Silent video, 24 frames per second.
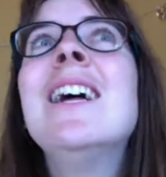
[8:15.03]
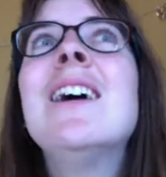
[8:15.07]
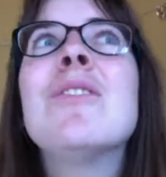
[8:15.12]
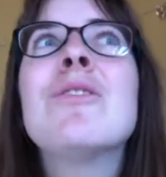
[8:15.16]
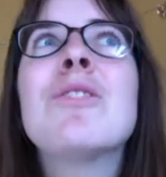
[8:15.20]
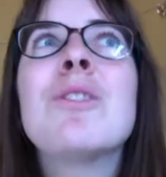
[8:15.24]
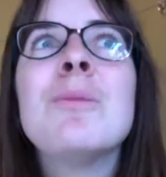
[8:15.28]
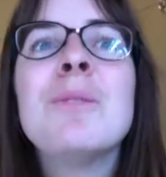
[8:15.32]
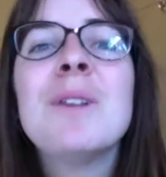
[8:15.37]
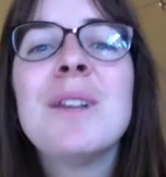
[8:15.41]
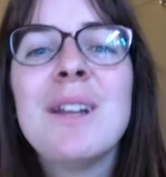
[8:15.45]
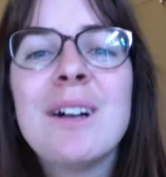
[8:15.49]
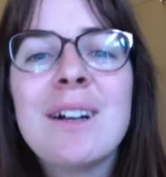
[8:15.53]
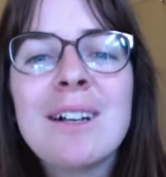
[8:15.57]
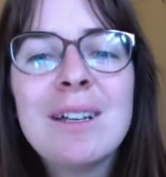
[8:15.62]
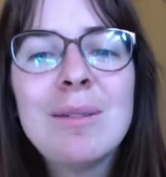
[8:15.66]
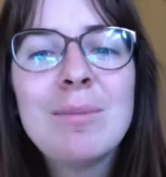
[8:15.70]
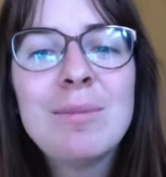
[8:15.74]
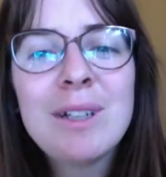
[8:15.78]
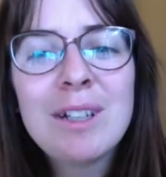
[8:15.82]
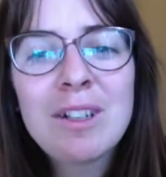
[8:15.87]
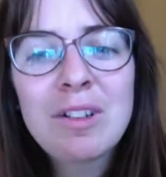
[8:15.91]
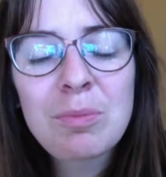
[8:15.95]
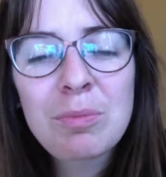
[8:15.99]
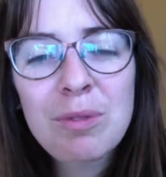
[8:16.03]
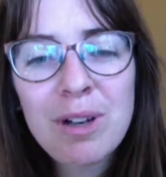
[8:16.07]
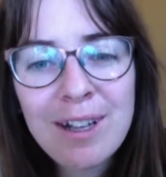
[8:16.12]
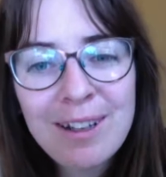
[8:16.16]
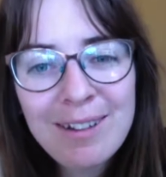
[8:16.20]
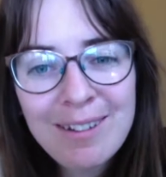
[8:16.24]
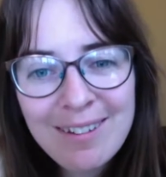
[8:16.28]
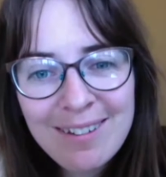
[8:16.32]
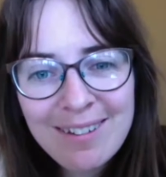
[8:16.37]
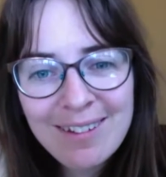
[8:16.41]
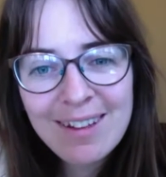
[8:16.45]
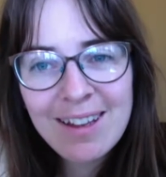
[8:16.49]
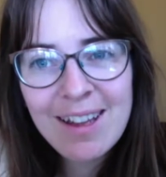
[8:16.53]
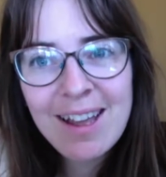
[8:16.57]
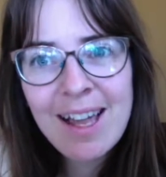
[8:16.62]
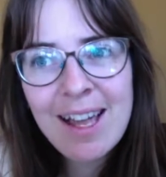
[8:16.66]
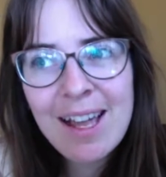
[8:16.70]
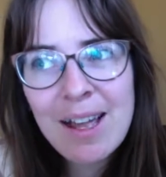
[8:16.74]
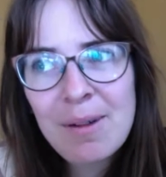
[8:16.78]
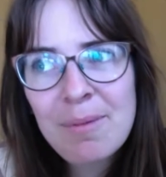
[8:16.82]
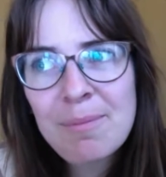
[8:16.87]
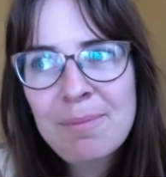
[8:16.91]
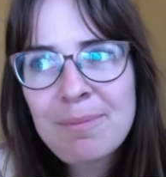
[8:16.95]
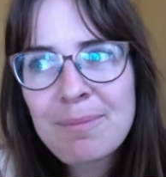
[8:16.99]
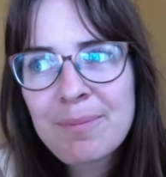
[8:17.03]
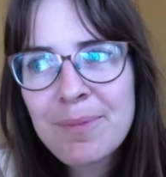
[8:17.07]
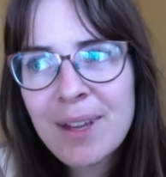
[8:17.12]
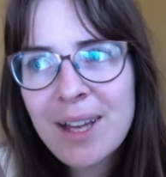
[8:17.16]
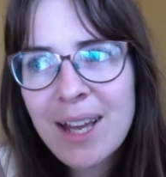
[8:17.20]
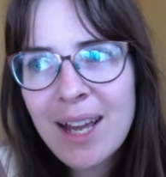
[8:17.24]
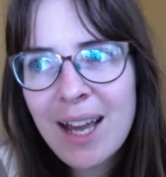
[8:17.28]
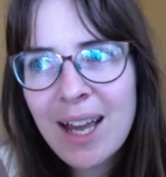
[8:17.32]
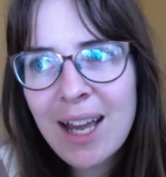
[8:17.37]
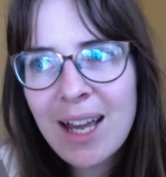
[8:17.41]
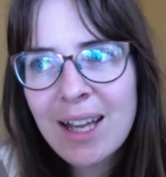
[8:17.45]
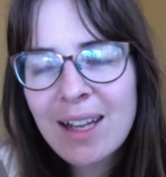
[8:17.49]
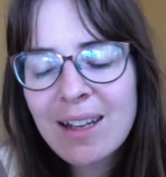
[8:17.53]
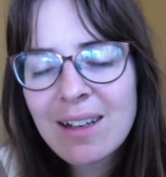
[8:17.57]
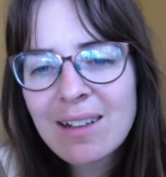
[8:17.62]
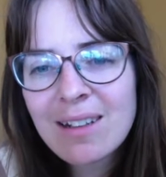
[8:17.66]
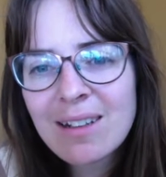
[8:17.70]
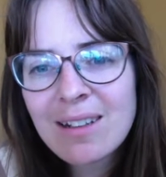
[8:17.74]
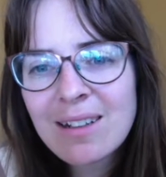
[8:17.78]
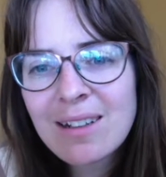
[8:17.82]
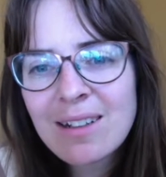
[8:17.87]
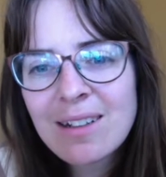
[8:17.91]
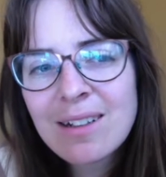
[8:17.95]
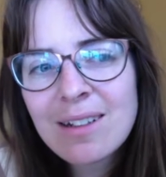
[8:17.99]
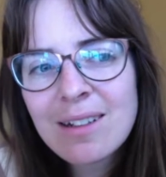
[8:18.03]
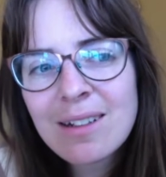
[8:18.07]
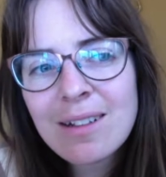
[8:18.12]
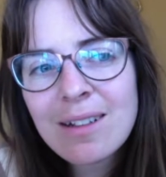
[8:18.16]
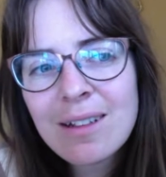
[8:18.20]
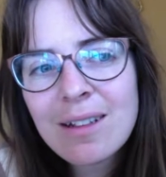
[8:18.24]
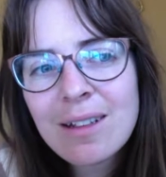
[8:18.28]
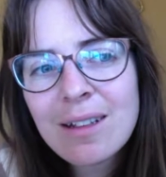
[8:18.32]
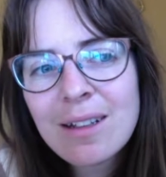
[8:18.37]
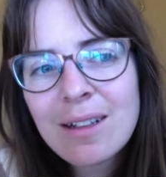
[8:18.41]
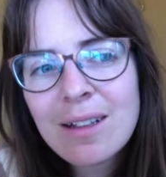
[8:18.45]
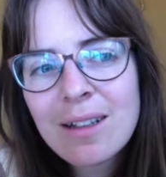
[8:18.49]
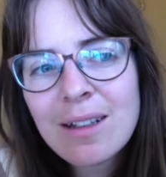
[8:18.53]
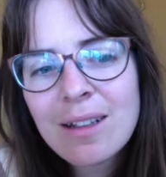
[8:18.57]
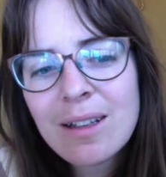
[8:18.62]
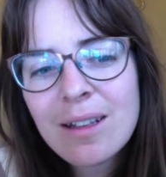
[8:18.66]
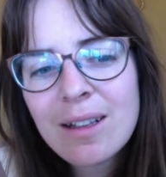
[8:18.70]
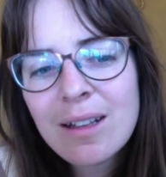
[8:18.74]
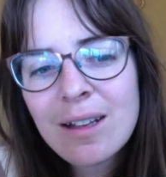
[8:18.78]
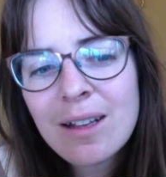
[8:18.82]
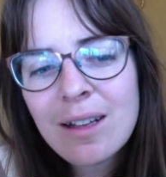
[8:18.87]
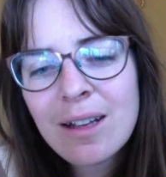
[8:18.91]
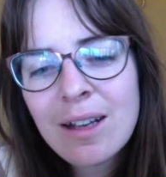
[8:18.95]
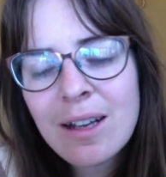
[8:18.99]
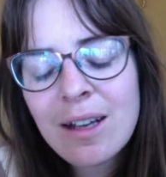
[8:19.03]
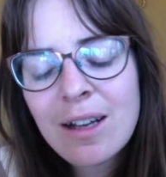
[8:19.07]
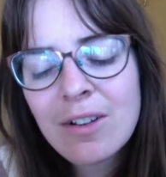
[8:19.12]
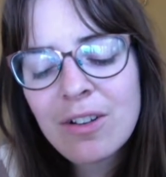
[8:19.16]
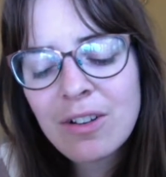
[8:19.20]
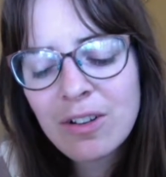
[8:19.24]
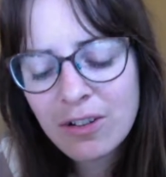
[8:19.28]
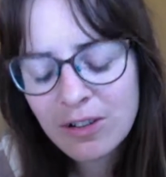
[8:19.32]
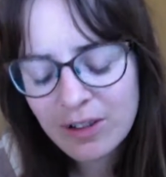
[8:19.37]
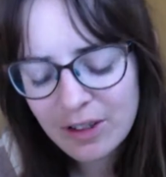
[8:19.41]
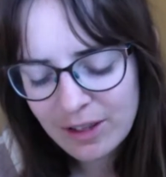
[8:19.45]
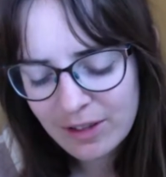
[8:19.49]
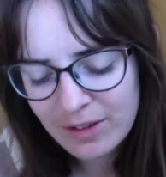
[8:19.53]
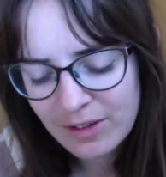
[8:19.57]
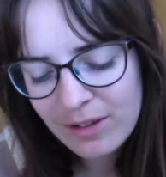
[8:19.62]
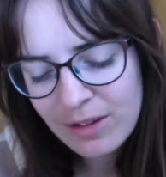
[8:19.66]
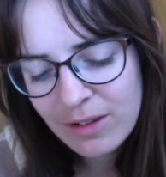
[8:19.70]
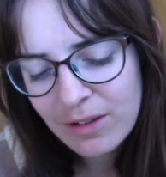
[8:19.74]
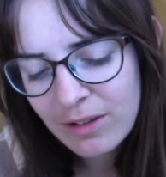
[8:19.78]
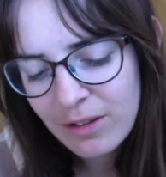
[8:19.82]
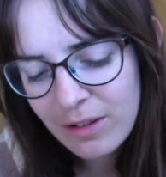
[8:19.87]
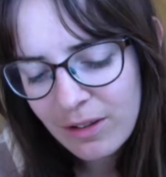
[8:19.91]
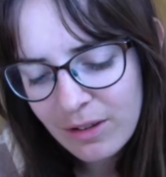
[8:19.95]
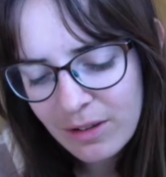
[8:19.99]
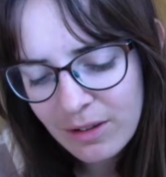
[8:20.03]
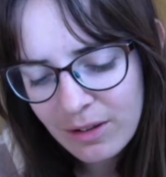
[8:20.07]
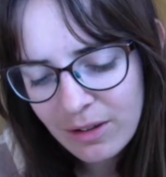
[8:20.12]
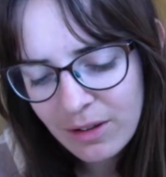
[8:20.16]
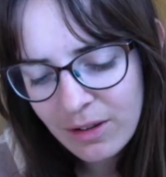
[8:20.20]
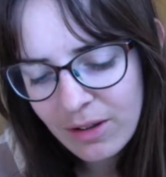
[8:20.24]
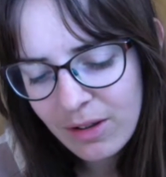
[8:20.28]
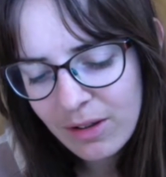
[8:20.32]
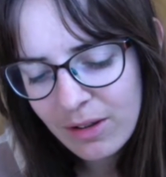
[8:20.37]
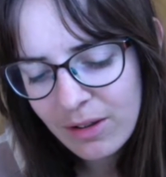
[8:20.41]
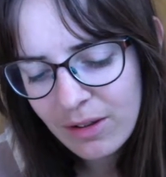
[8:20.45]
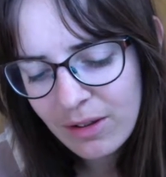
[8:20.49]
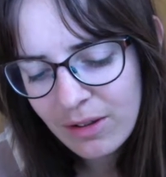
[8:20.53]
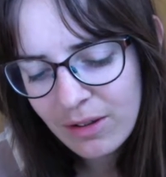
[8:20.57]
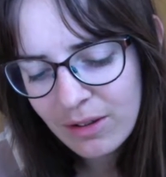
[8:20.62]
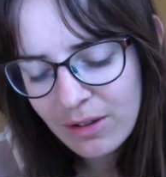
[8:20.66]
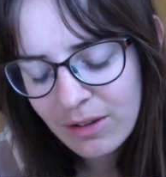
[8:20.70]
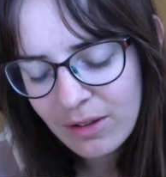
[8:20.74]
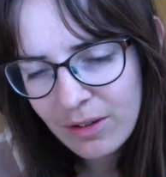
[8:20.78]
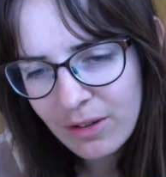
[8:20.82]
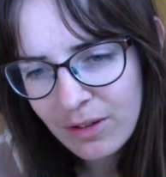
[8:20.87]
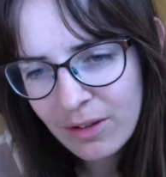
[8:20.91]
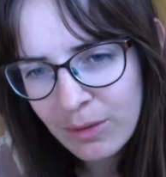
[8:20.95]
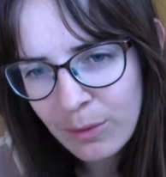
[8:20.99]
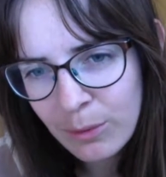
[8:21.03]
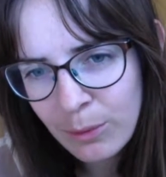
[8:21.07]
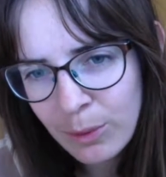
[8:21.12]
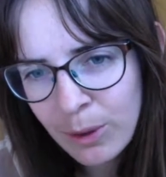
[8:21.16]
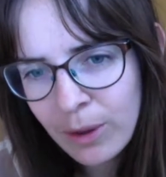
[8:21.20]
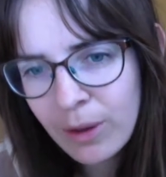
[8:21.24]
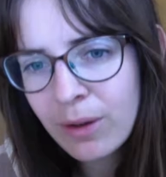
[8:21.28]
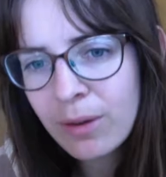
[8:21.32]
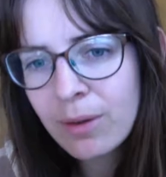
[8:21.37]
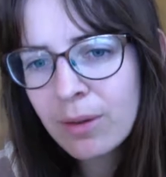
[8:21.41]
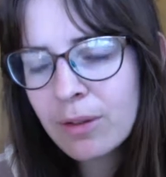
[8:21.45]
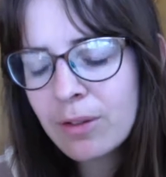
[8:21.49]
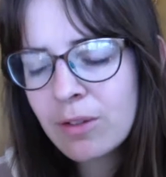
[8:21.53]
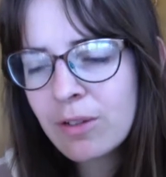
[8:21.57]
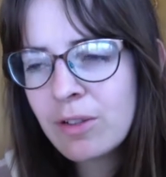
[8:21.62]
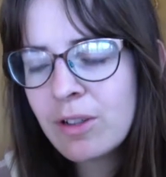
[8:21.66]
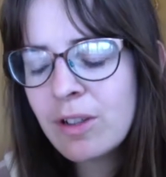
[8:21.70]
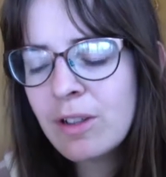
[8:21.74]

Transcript: from the Lucky Bitch brand, and she said, well,